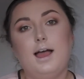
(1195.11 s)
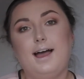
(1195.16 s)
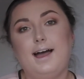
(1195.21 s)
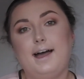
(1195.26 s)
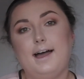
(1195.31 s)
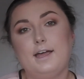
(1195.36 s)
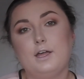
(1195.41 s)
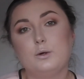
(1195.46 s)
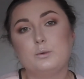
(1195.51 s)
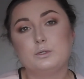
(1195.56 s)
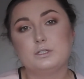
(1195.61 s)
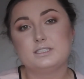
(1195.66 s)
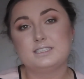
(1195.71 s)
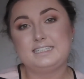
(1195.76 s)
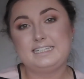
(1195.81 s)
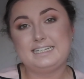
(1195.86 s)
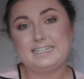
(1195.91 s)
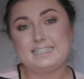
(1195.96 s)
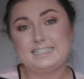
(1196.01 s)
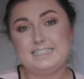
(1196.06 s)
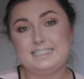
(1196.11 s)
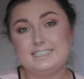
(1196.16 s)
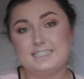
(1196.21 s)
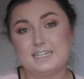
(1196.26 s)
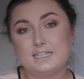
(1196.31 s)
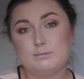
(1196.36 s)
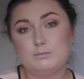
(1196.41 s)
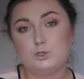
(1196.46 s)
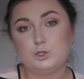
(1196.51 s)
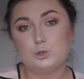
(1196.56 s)
I will take the
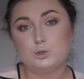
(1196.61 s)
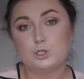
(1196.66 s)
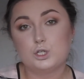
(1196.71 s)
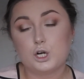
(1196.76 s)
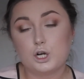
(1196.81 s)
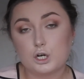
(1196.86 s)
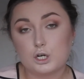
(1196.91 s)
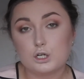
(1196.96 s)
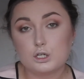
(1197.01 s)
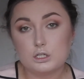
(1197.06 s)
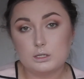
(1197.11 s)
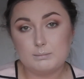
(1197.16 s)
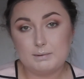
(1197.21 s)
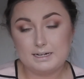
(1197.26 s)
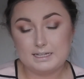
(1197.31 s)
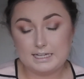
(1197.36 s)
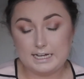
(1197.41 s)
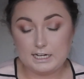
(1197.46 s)
time to curl my